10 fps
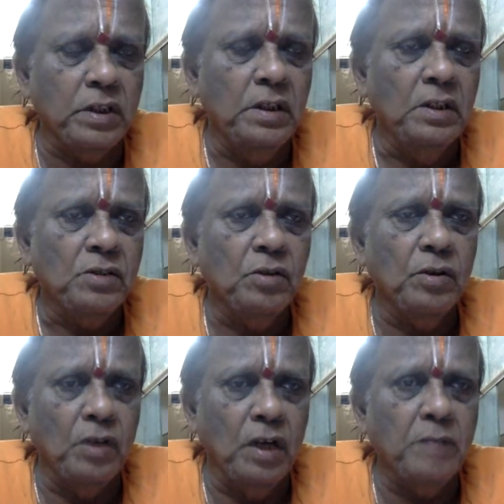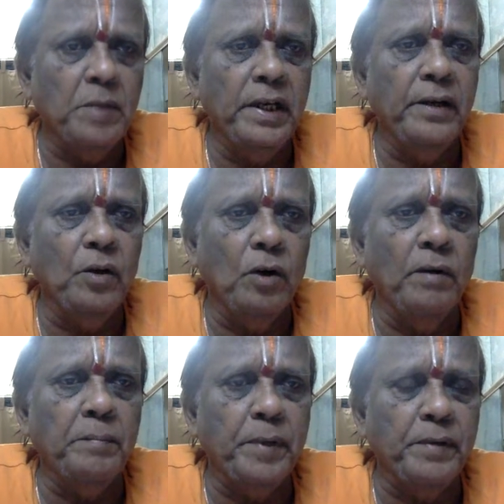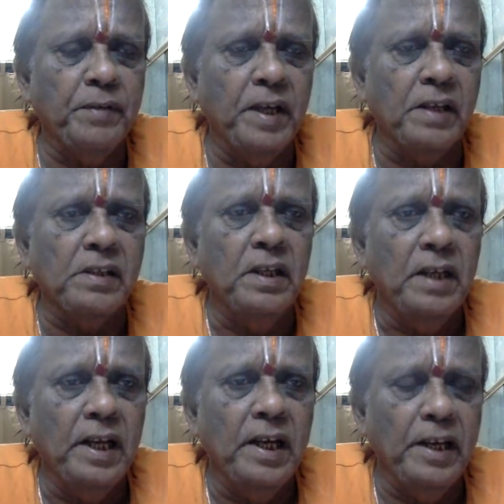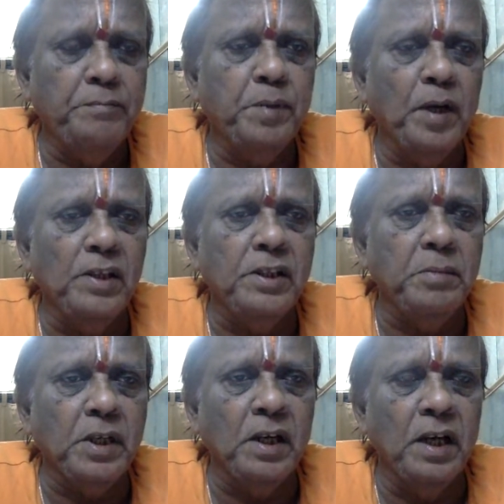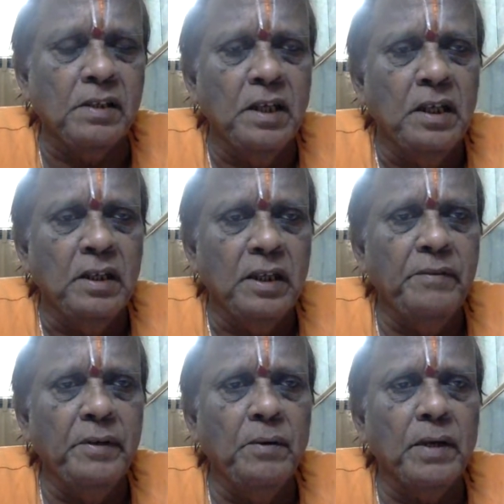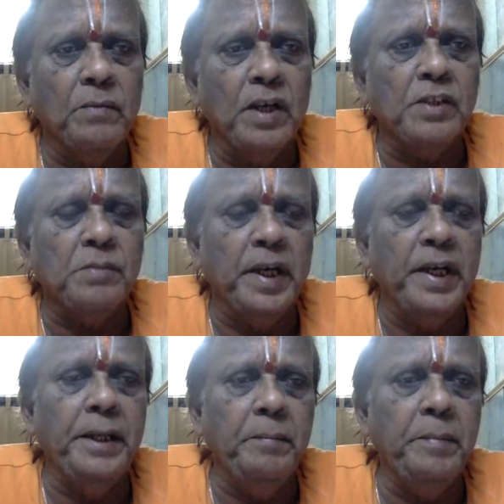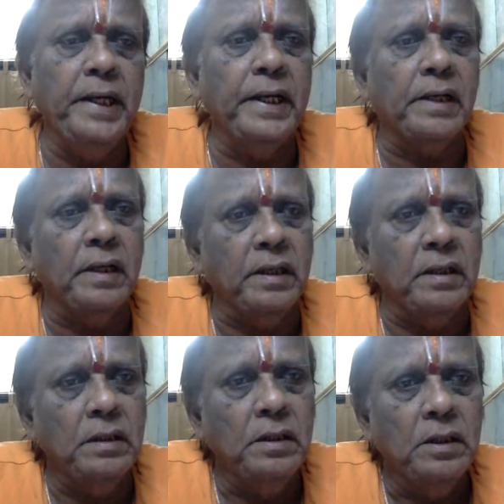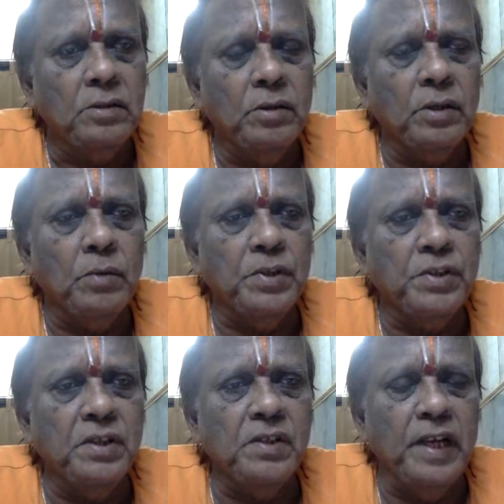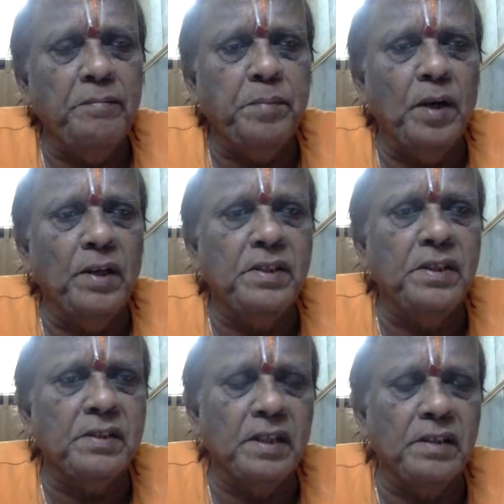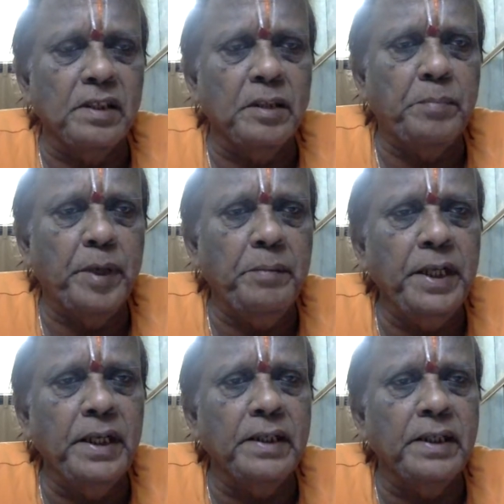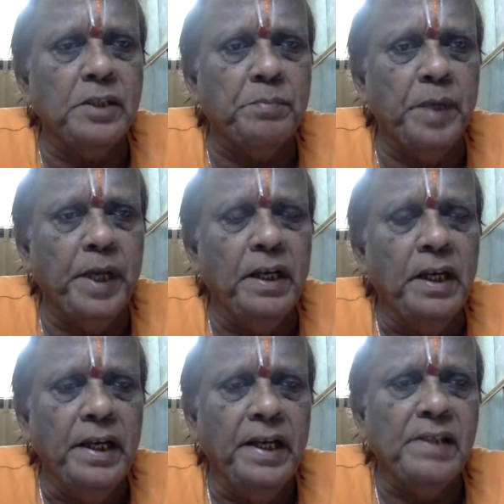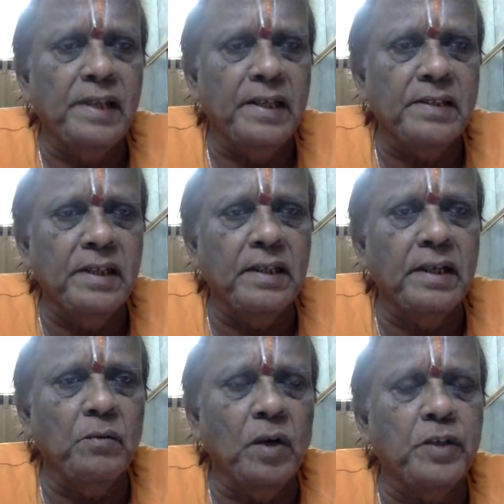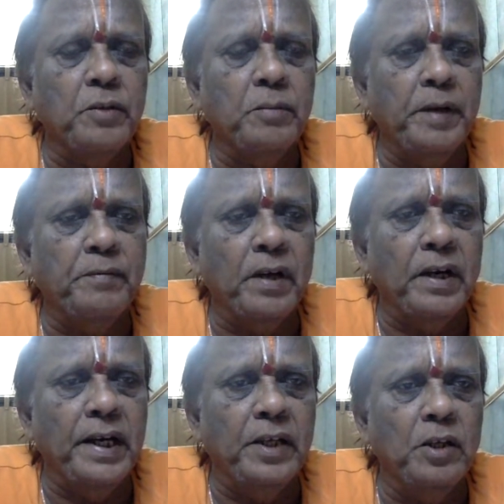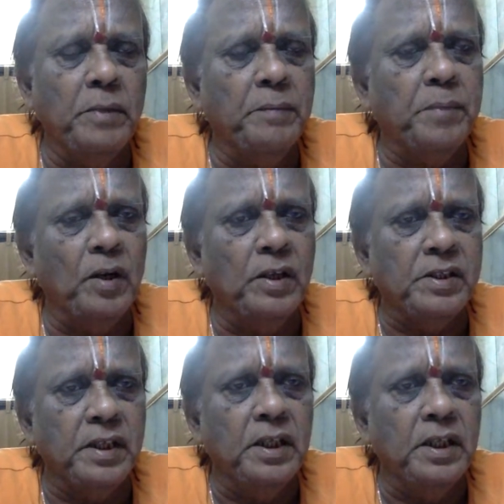So normally, no one prefers a life policy because everyone wants money immediately. So the question is, life policy is concerned, the premium that is paid is lesser than what you pay for an endowment policy.